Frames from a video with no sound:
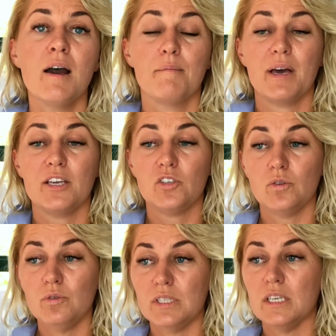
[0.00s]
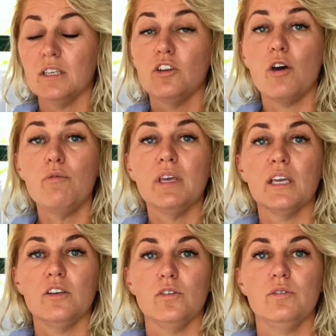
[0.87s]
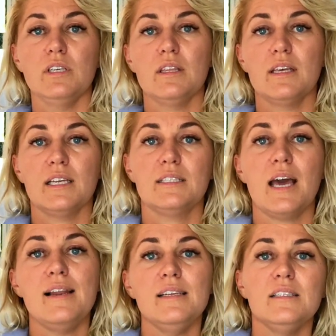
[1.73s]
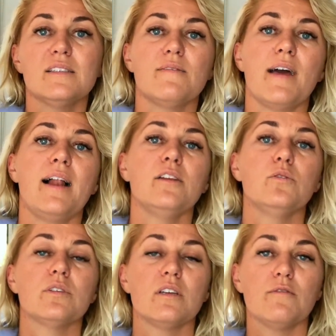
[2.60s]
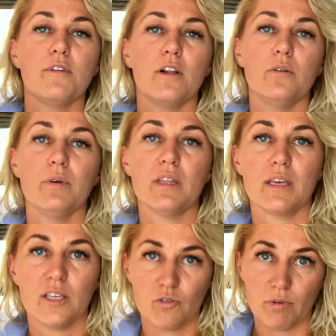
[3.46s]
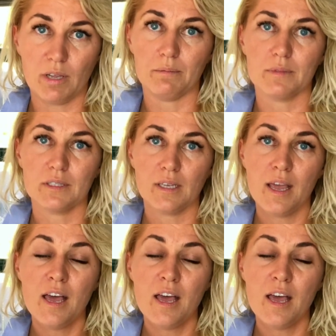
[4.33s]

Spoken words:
by knowing and using their talents, values, and following their dreams,